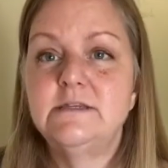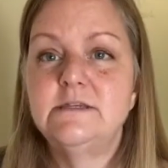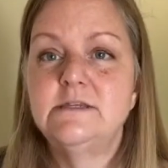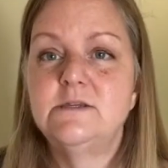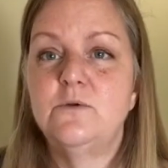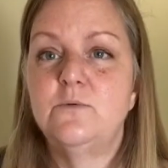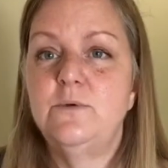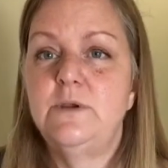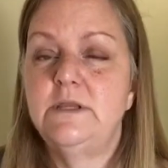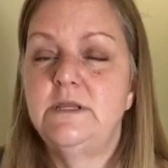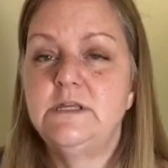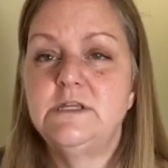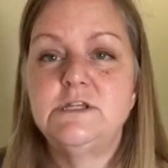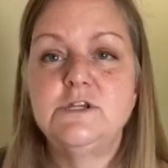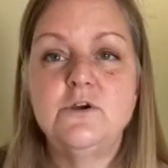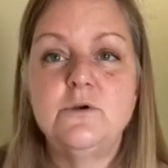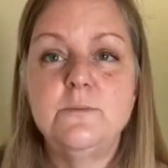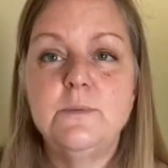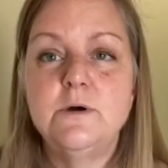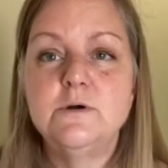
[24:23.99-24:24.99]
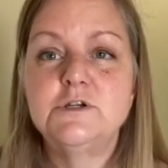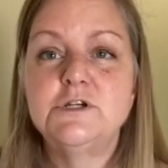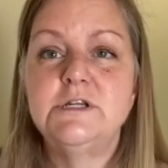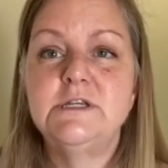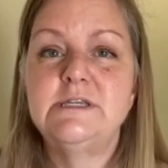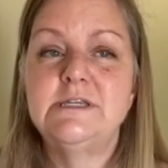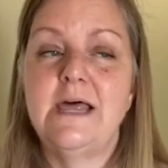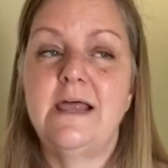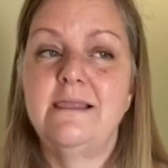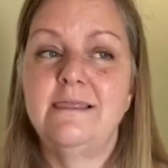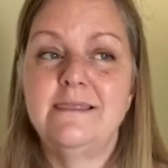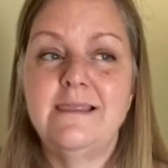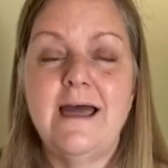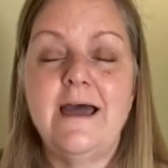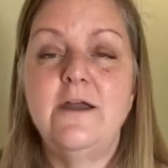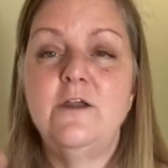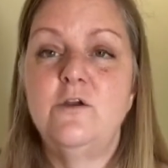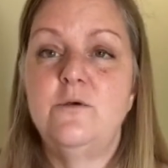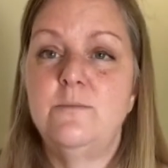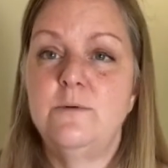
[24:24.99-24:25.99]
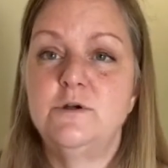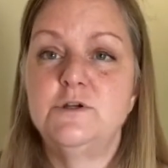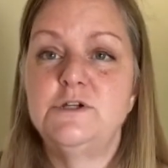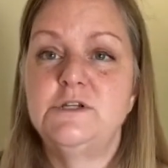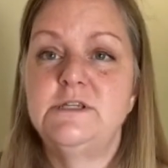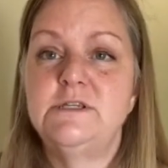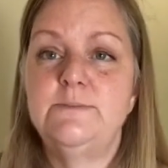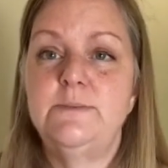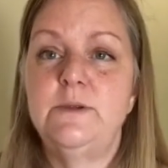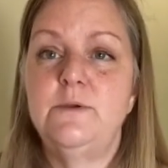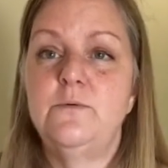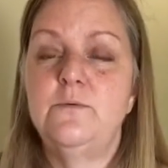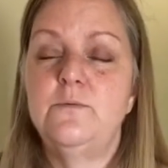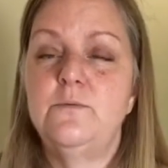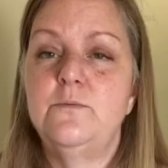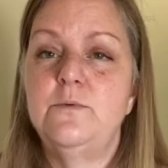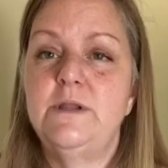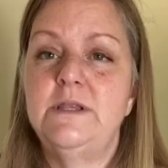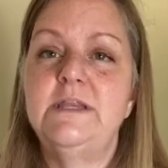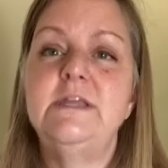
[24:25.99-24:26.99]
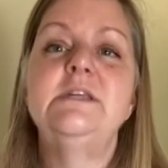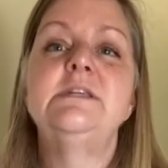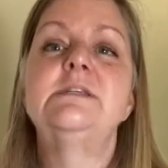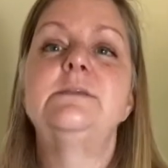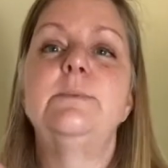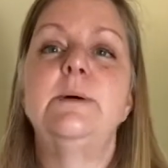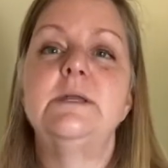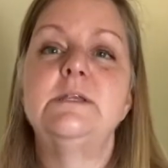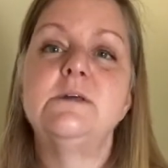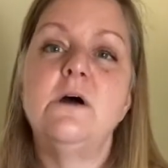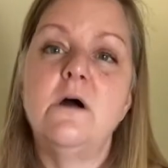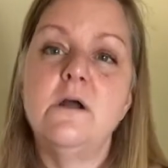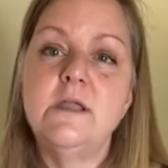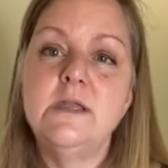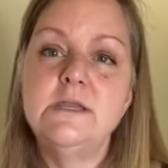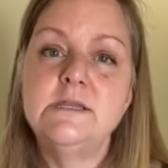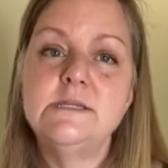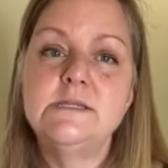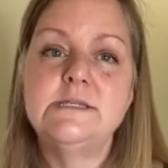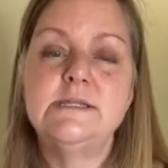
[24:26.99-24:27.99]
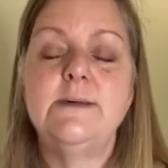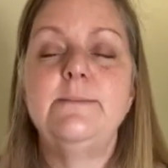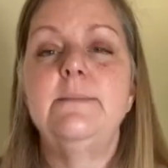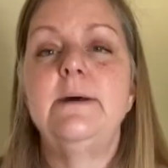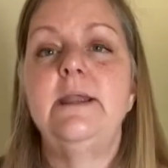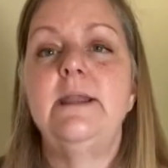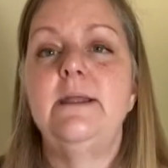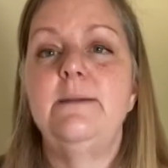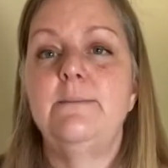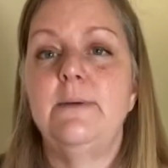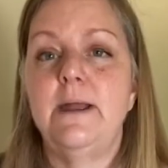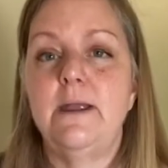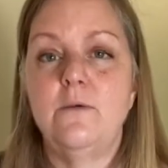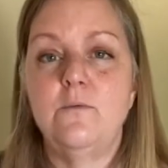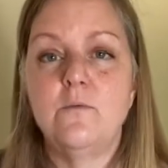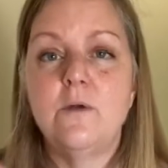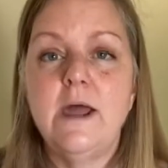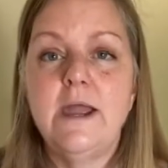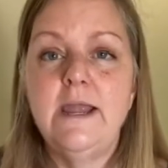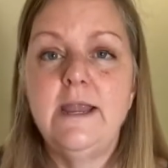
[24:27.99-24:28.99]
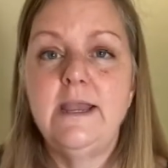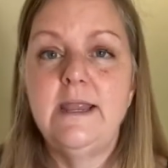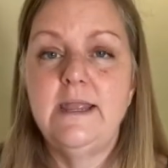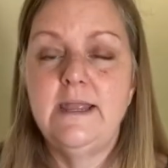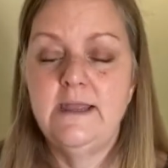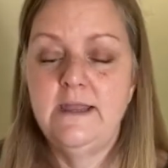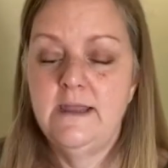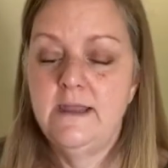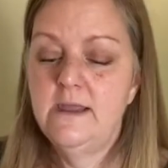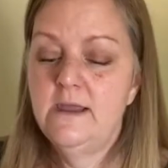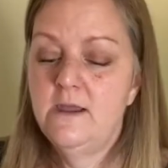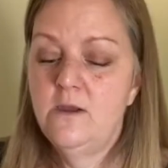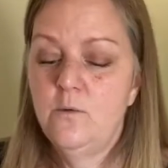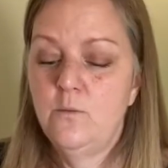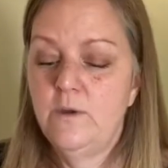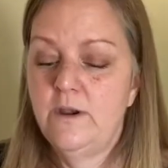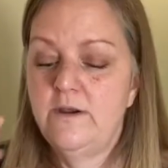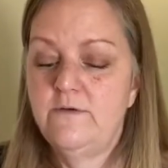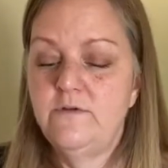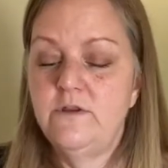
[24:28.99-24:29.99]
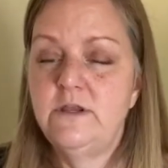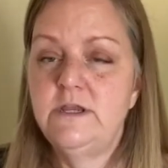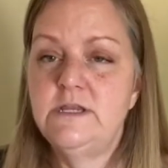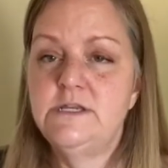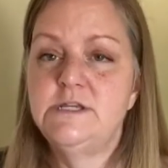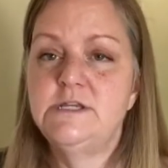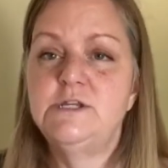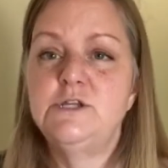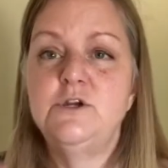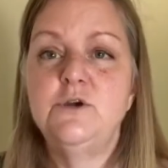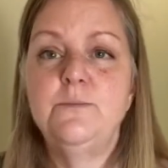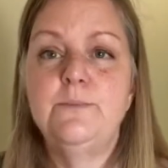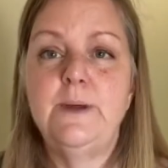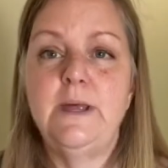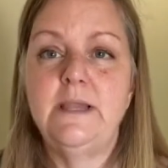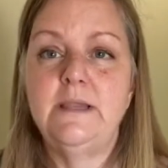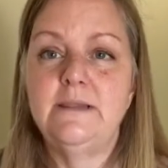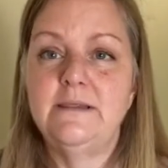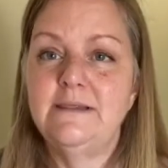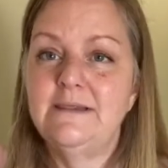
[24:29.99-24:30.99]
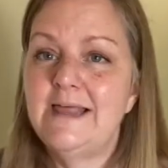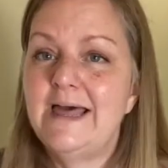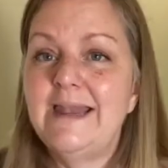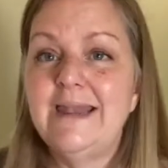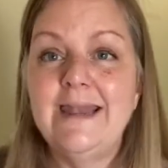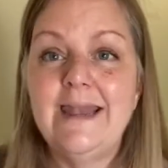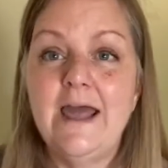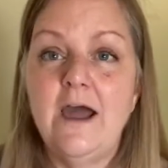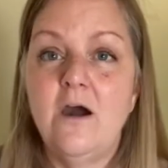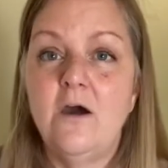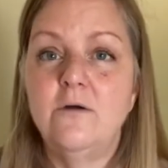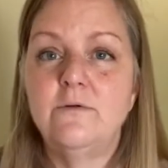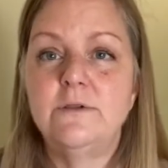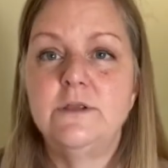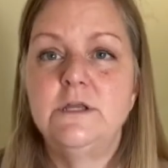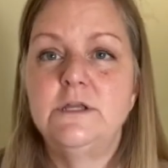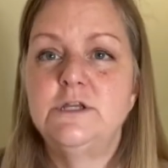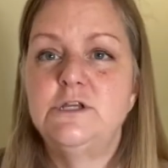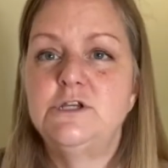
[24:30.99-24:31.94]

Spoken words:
So release your emotions. Allow your emotions to be released by talking to somebody, by writing, whatever you need to do, but let it out.